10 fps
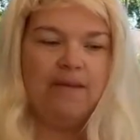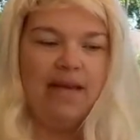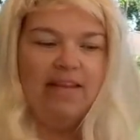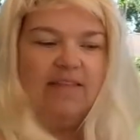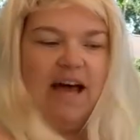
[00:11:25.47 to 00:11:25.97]

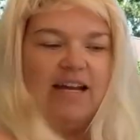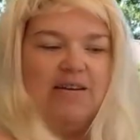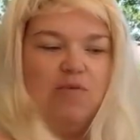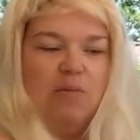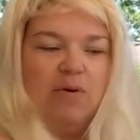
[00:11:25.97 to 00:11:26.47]
and I
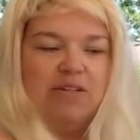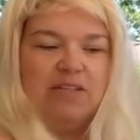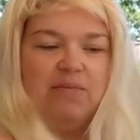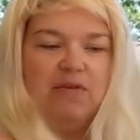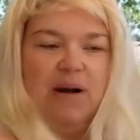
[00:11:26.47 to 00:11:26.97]
need more books
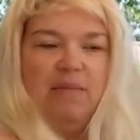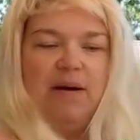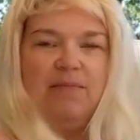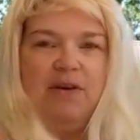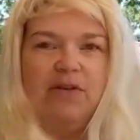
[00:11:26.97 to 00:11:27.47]
to prop
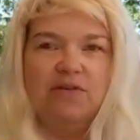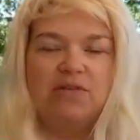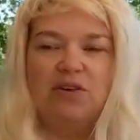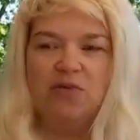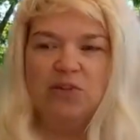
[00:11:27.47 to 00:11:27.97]
up though.
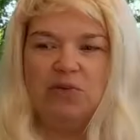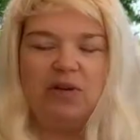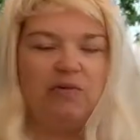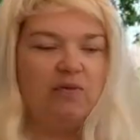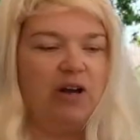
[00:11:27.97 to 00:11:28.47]
So which one
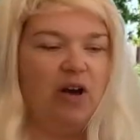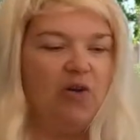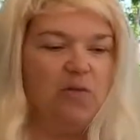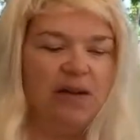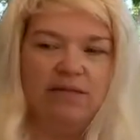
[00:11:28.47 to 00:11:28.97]
do we want to
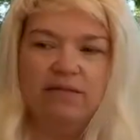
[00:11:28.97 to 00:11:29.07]
open?